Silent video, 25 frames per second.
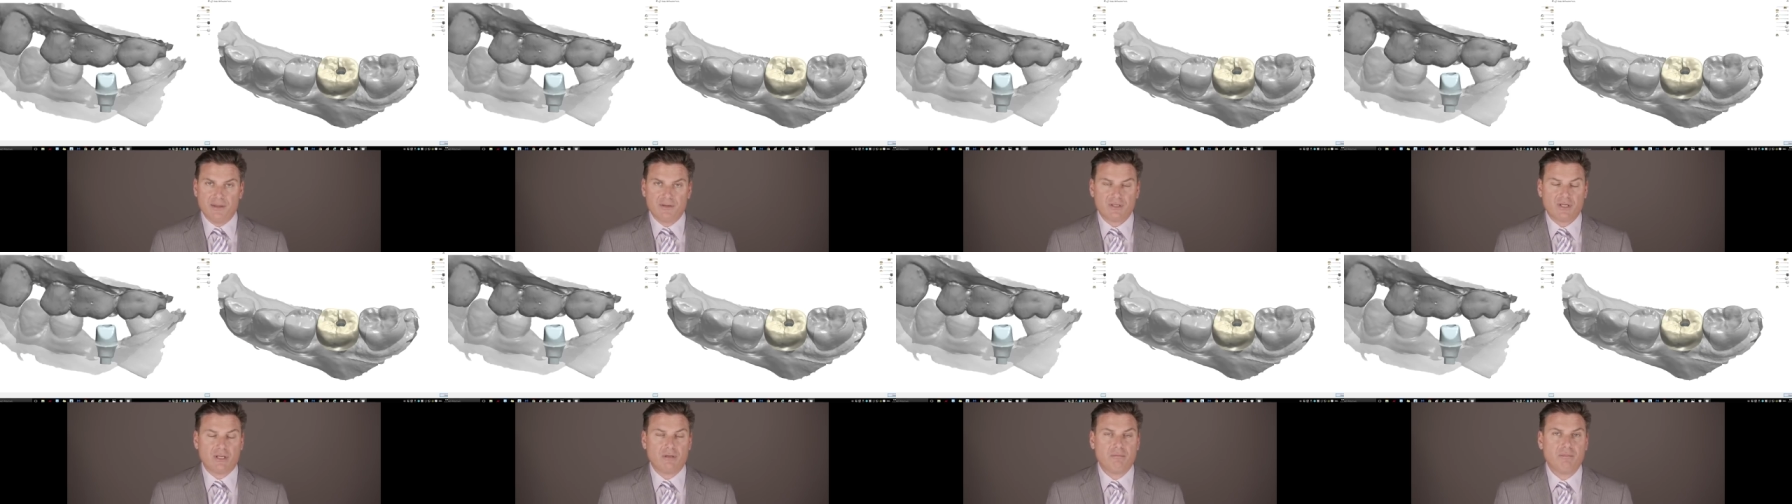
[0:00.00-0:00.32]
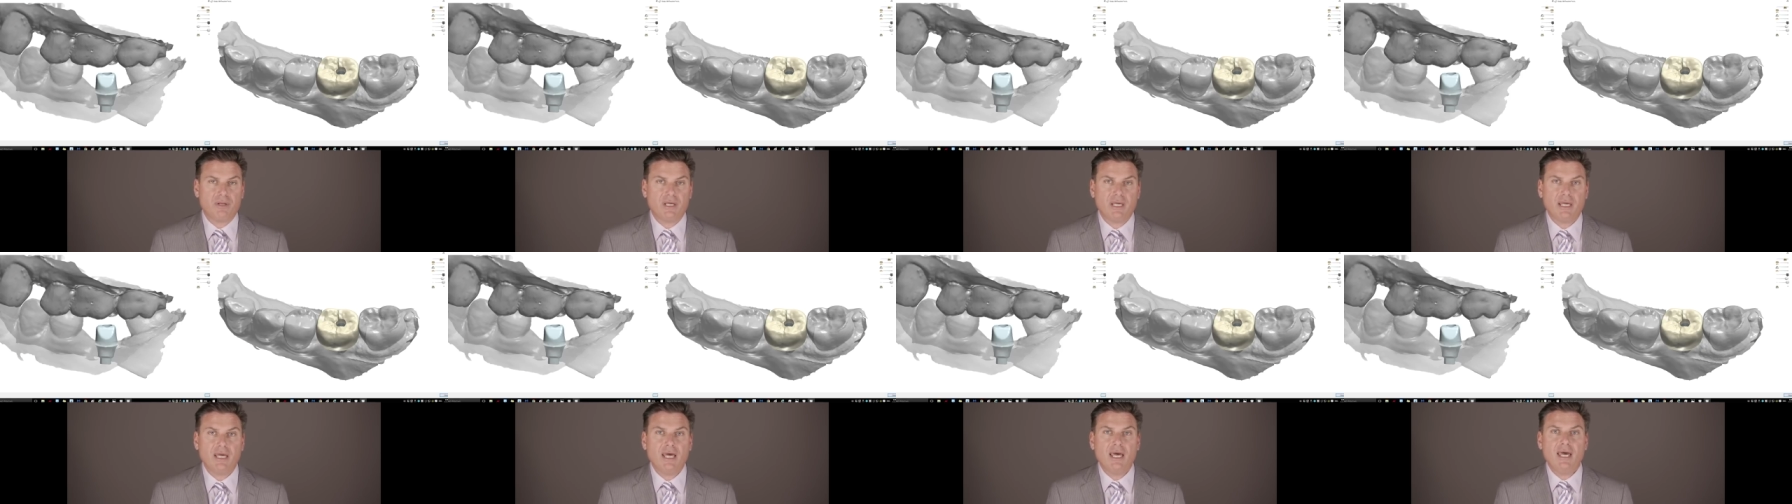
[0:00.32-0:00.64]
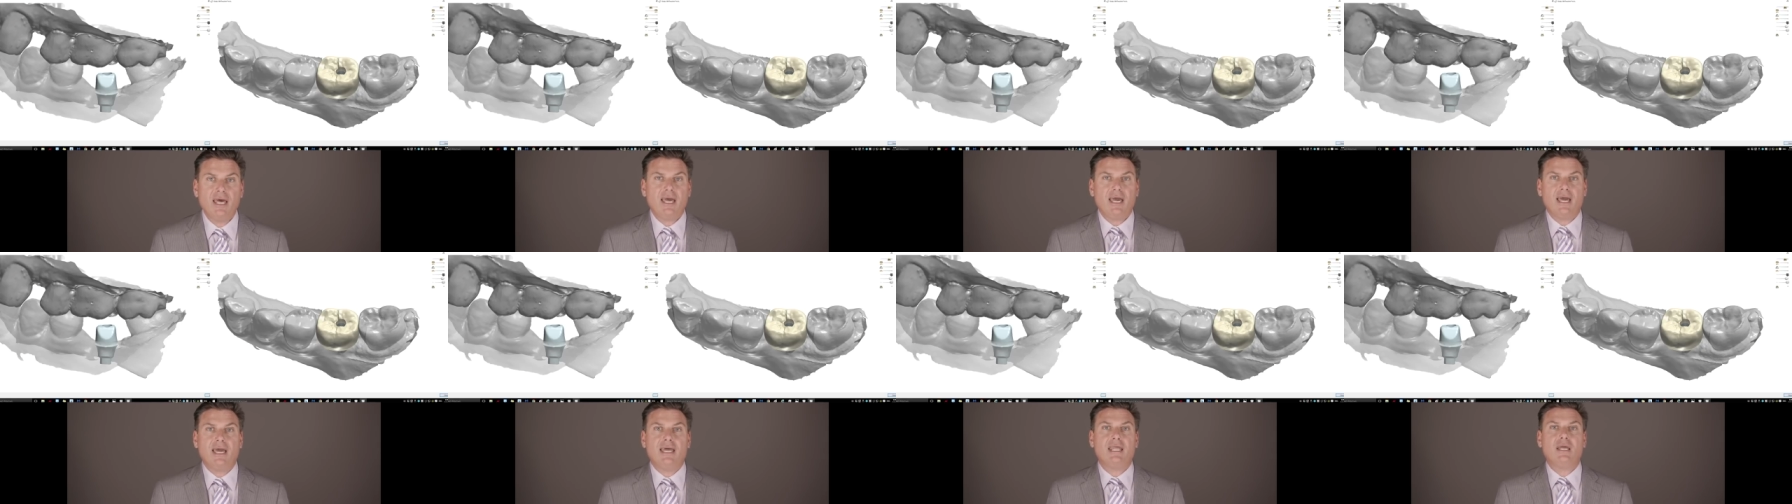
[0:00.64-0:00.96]
this can be
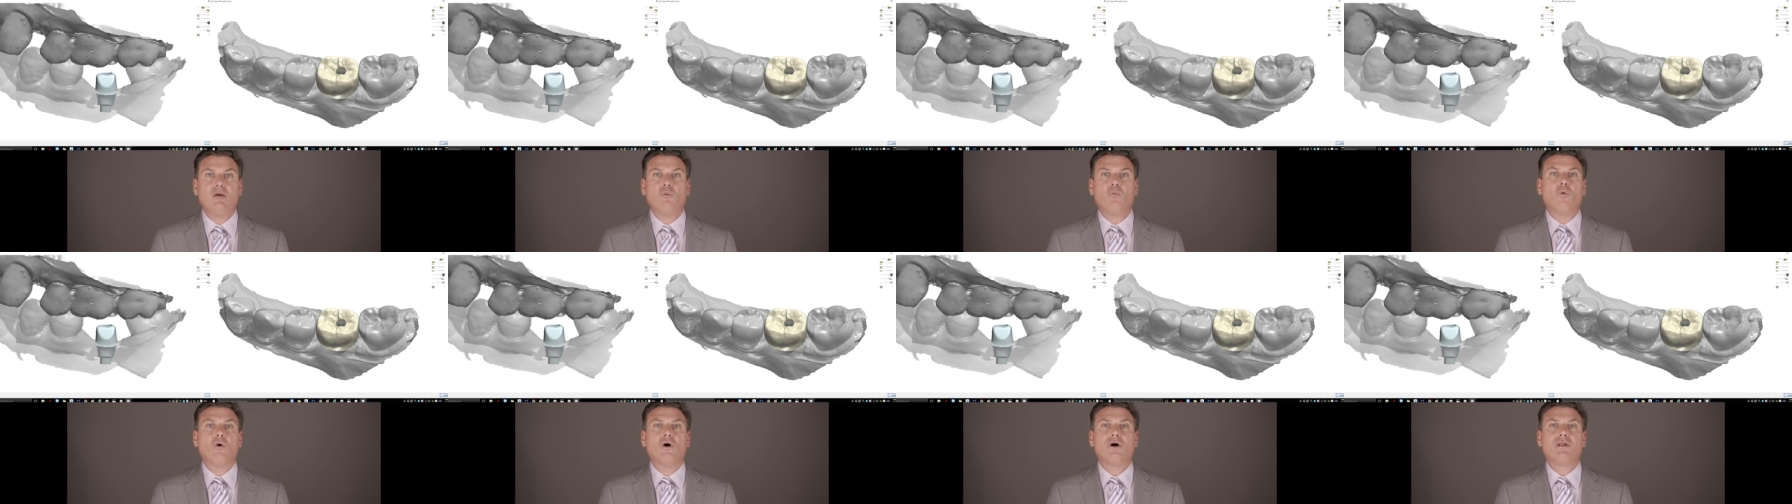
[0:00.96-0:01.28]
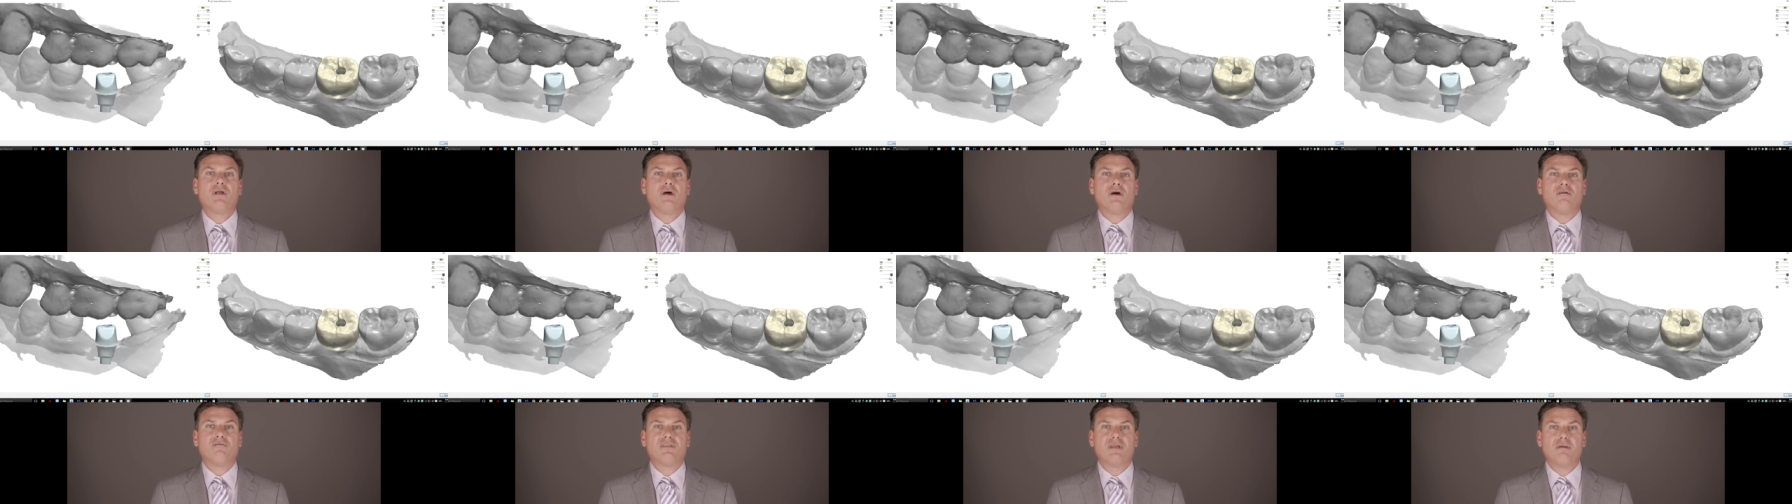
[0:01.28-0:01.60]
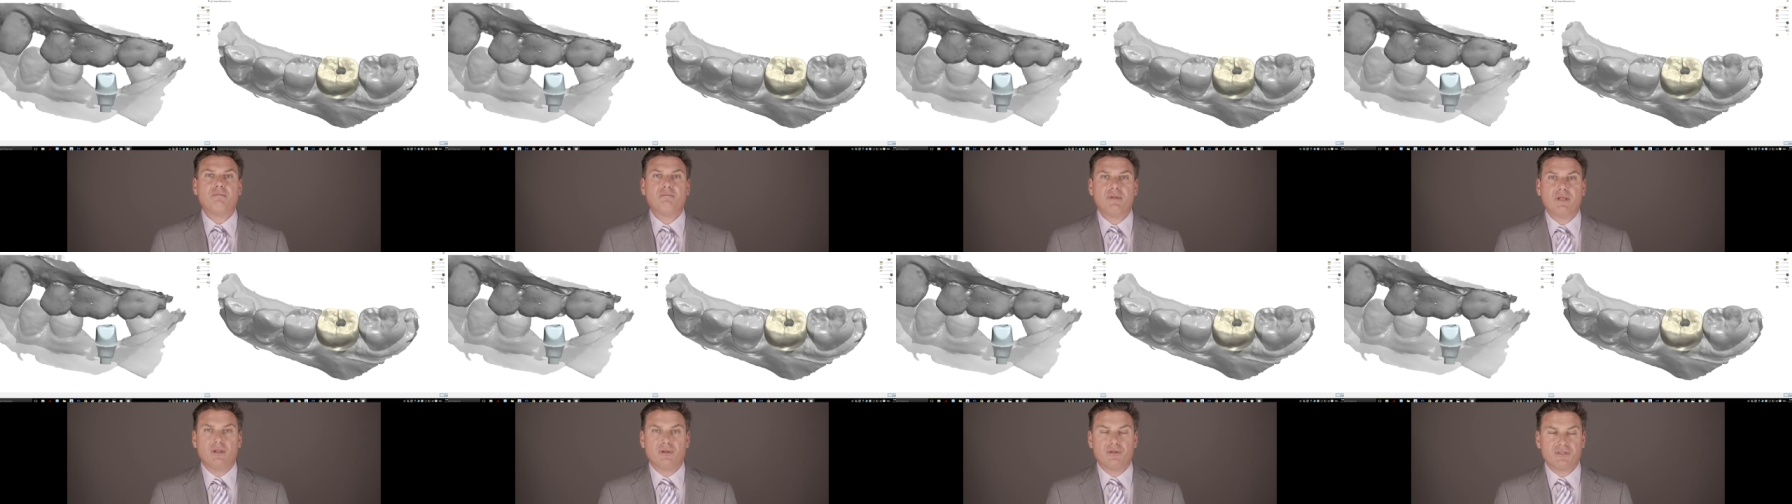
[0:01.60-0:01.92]
any one of
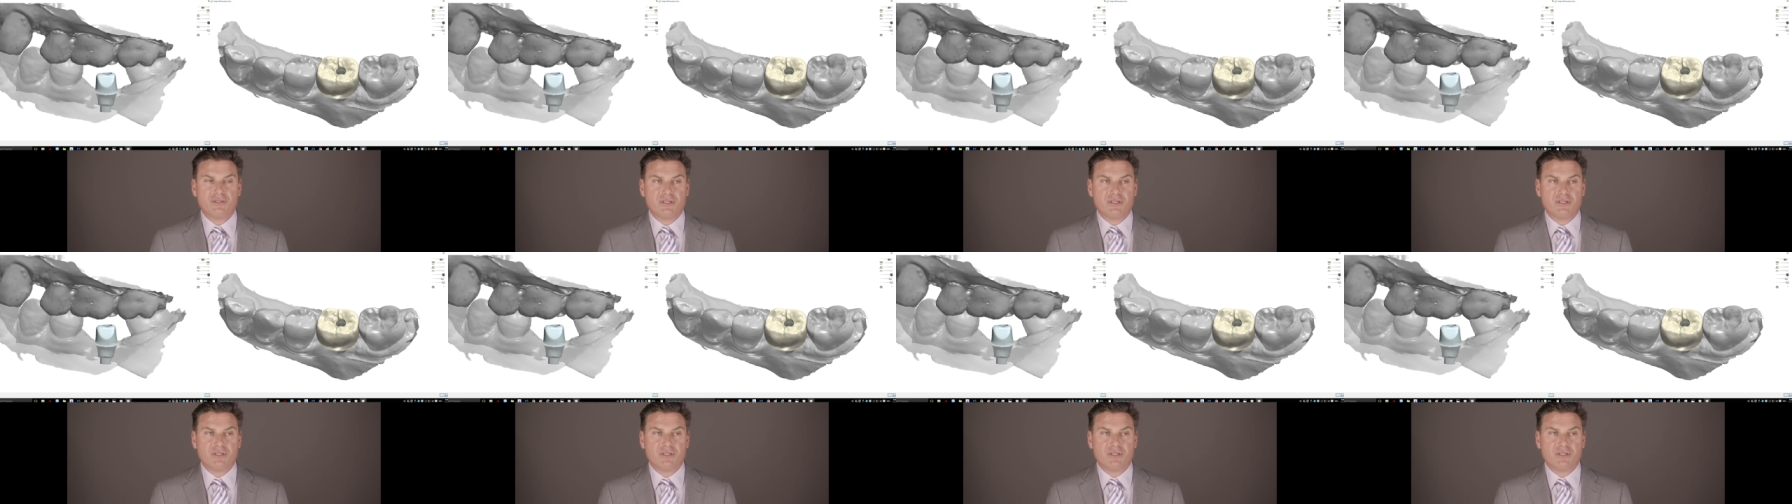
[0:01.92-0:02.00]
the mill